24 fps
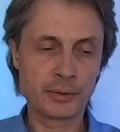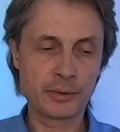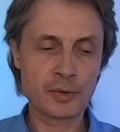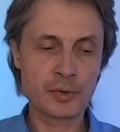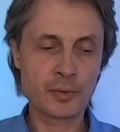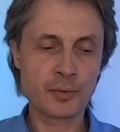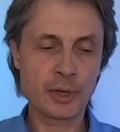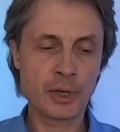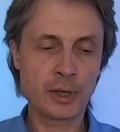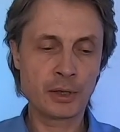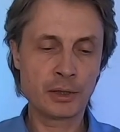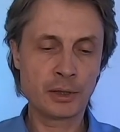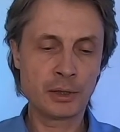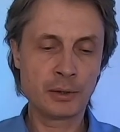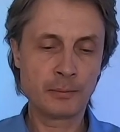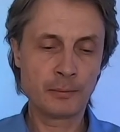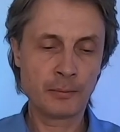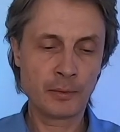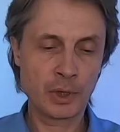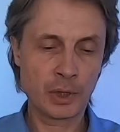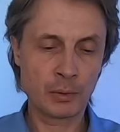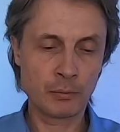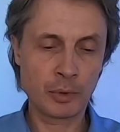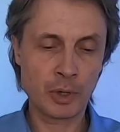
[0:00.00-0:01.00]
is ready
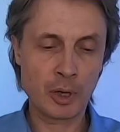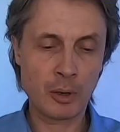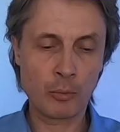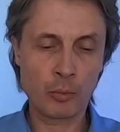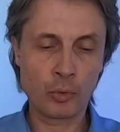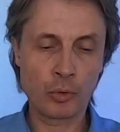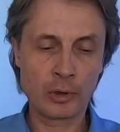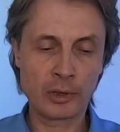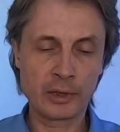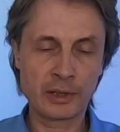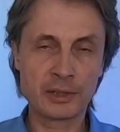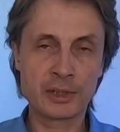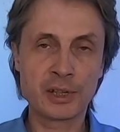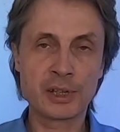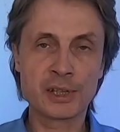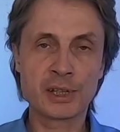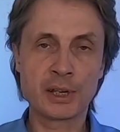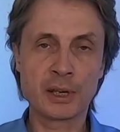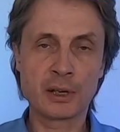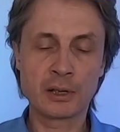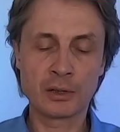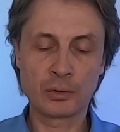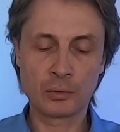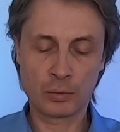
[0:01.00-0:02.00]
and we are boiling the
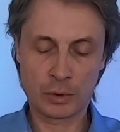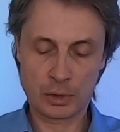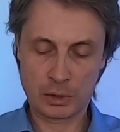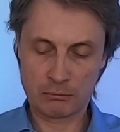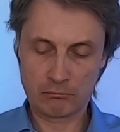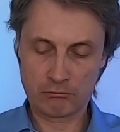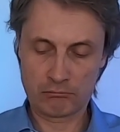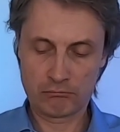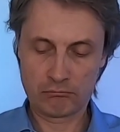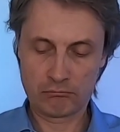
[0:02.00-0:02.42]
second one.